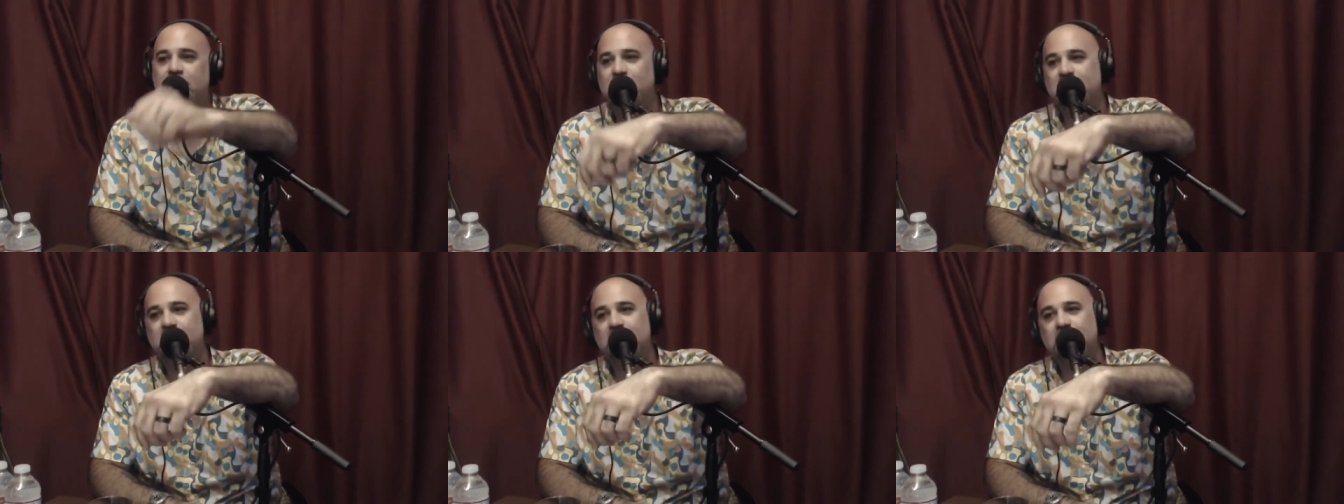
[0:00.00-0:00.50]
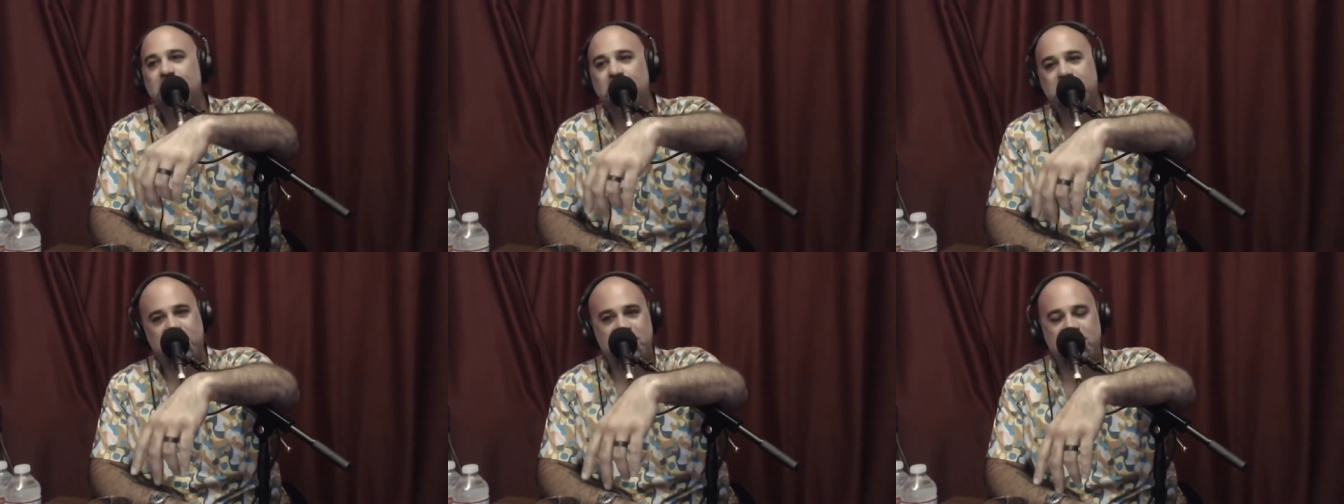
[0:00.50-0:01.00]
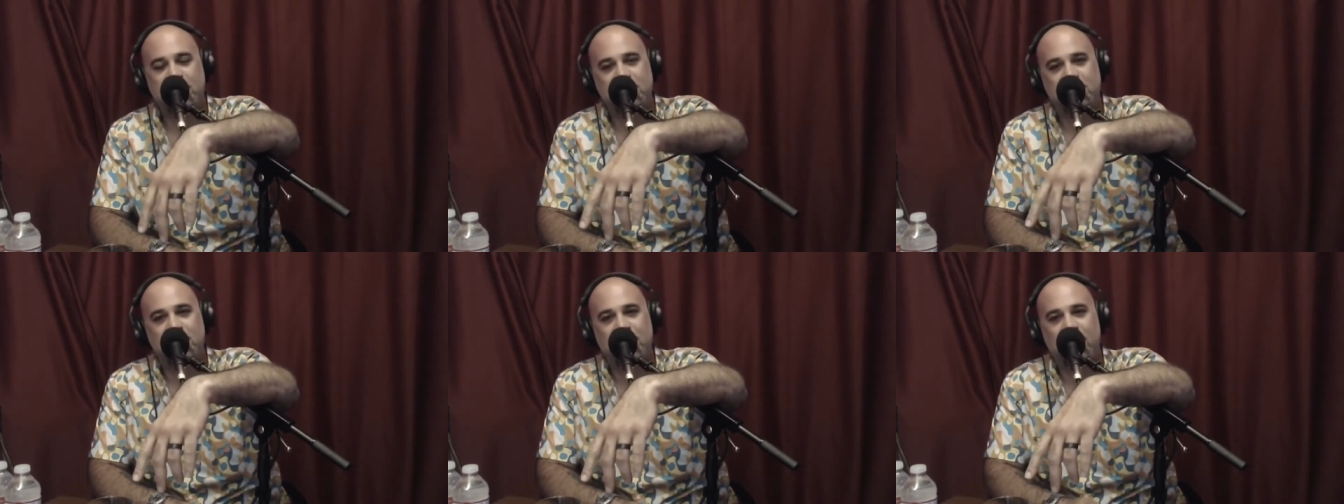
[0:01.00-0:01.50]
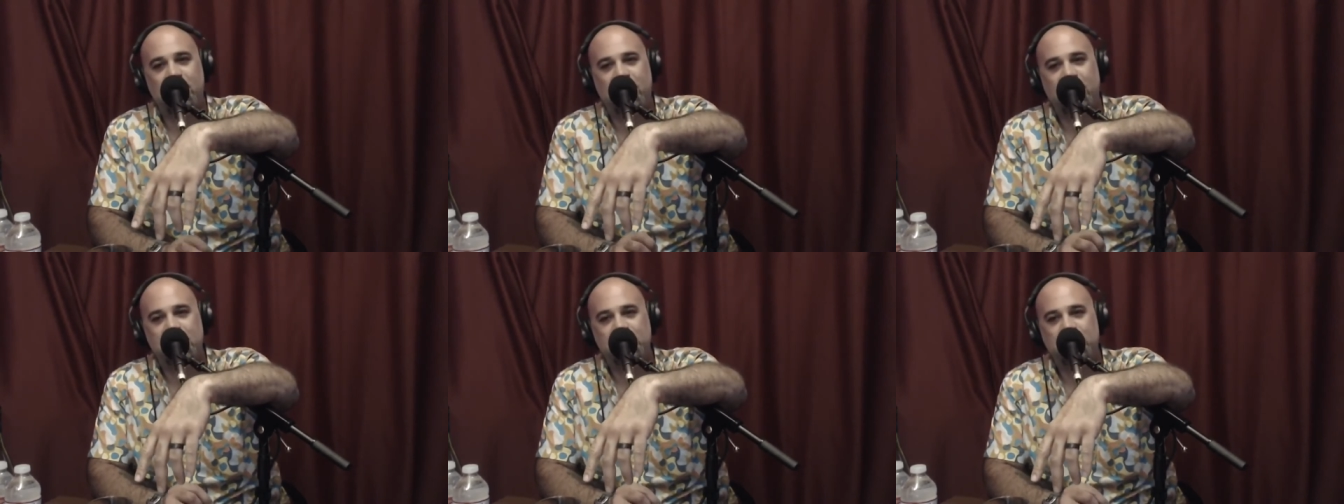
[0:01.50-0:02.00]
the your success on the
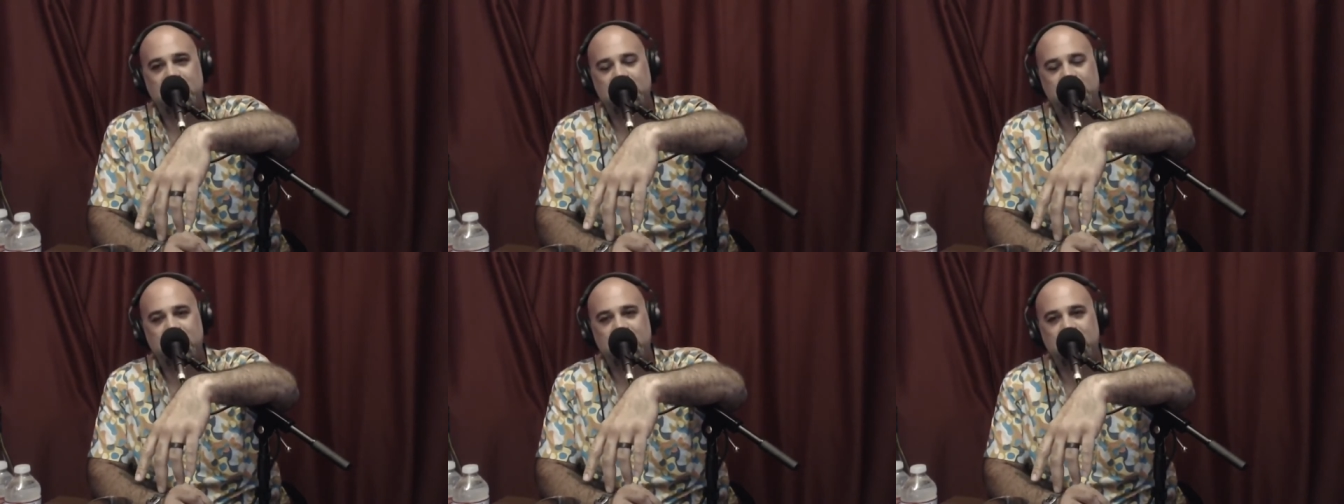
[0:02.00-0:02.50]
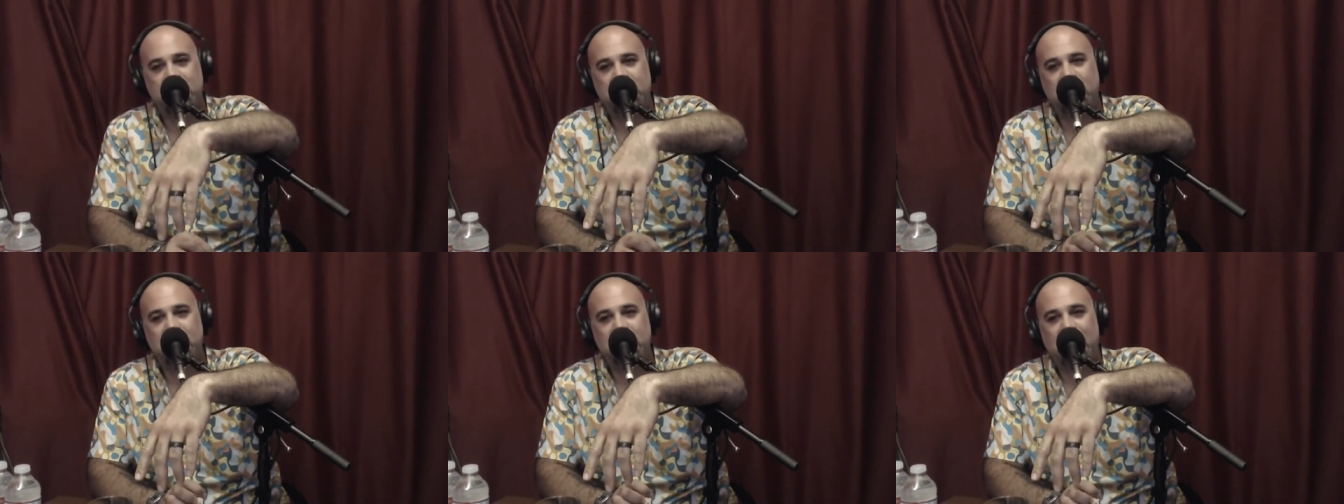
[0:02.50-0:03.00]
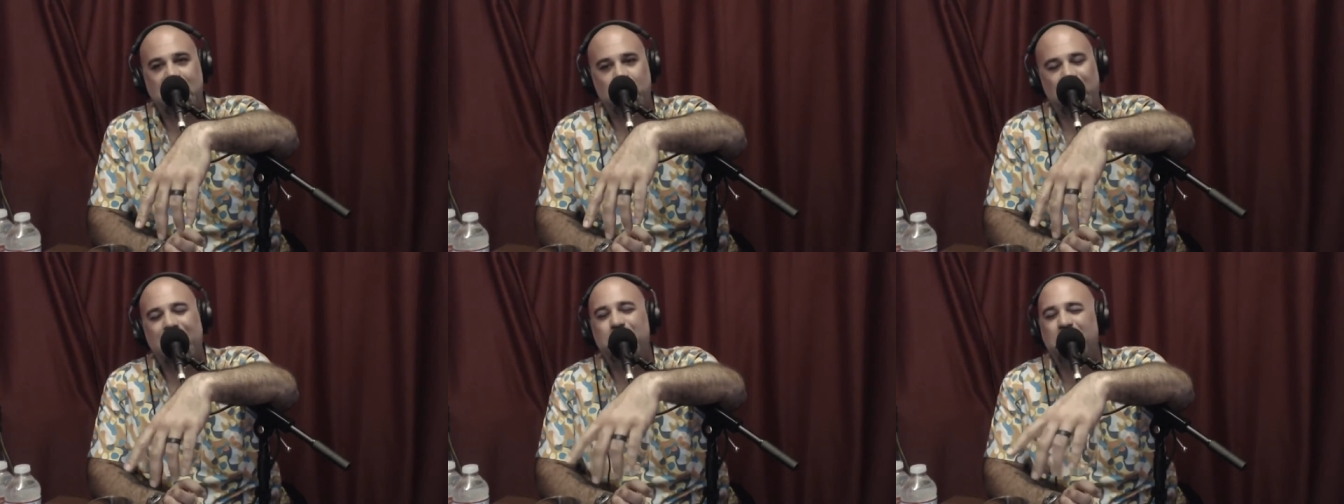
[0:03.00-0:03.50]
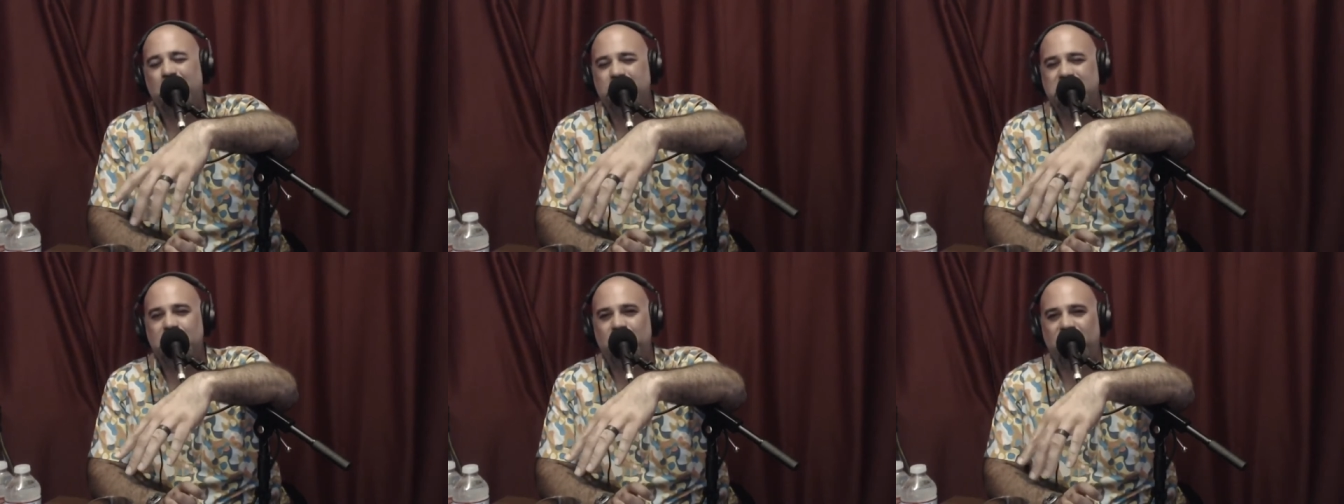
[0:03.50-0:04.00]
internet has has been the result of that what i'm
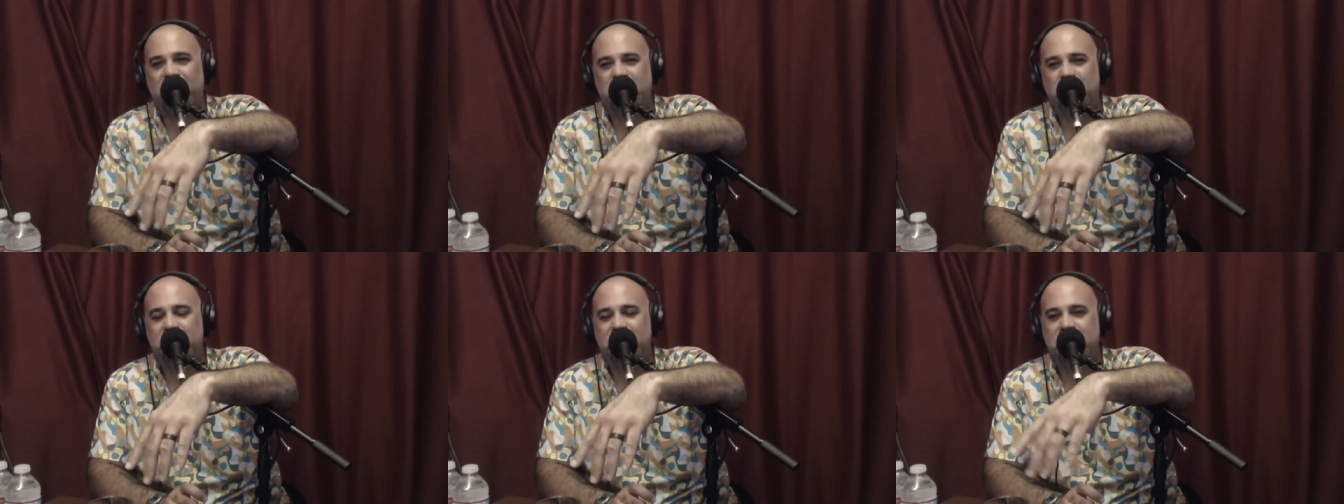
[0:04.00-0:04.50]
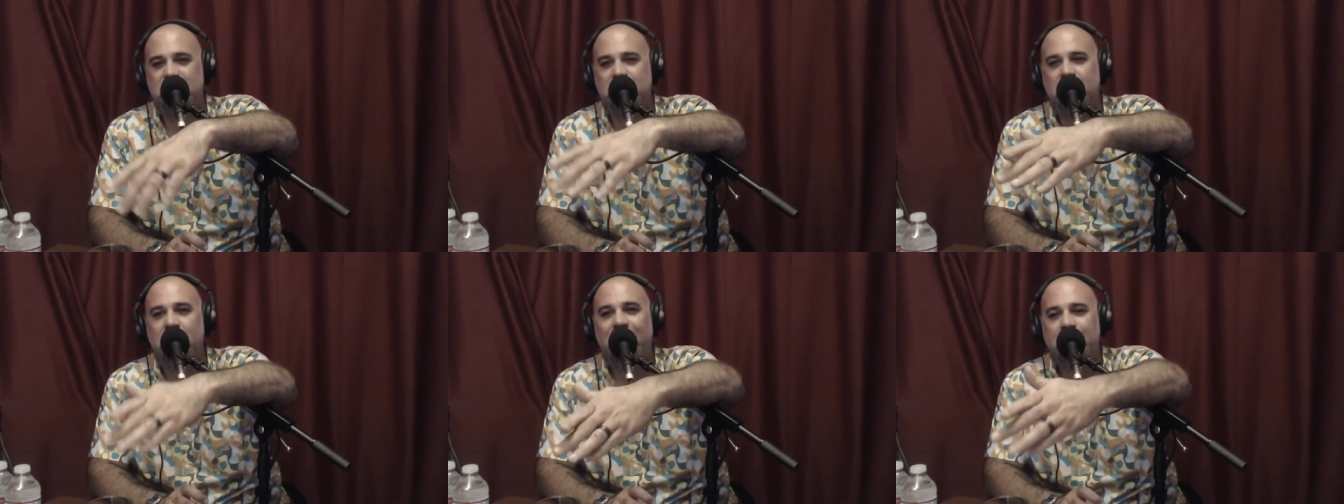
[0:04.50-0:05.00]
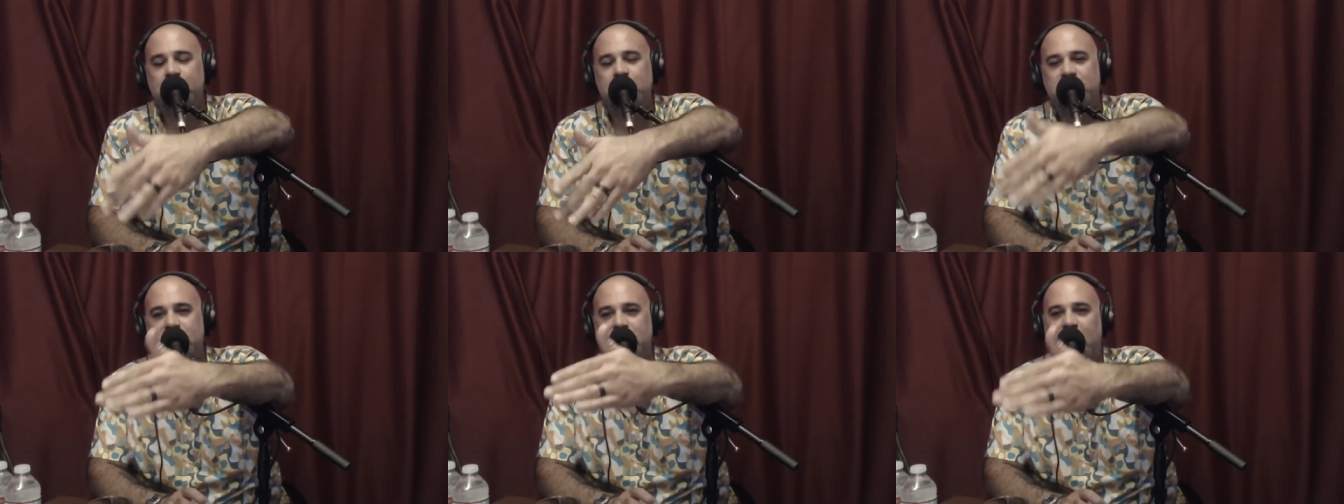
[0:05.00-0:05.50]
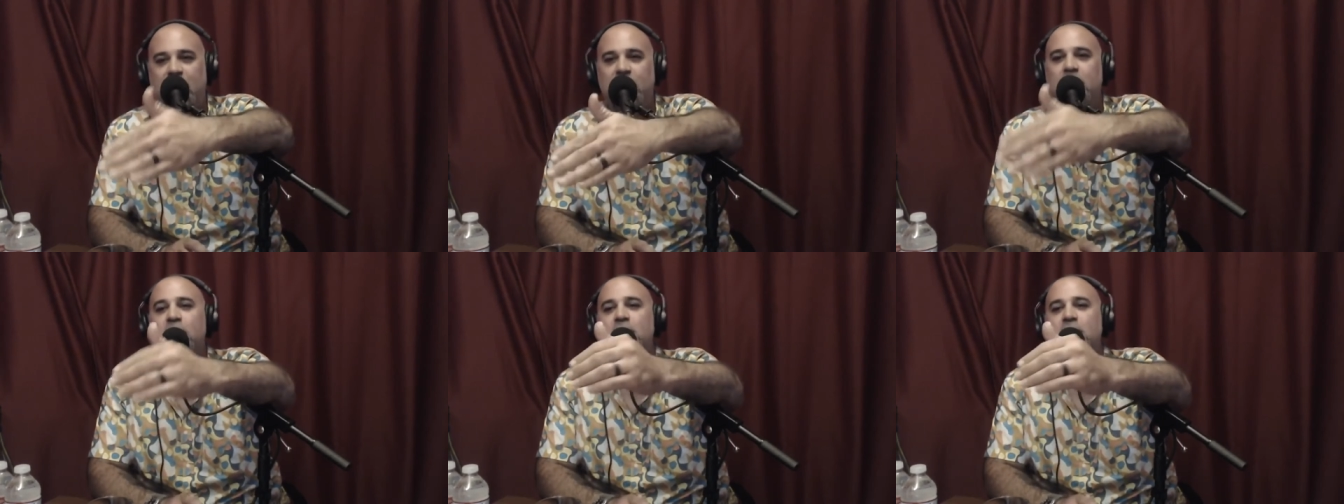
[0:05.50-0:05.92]
most impressed with is that you're able to get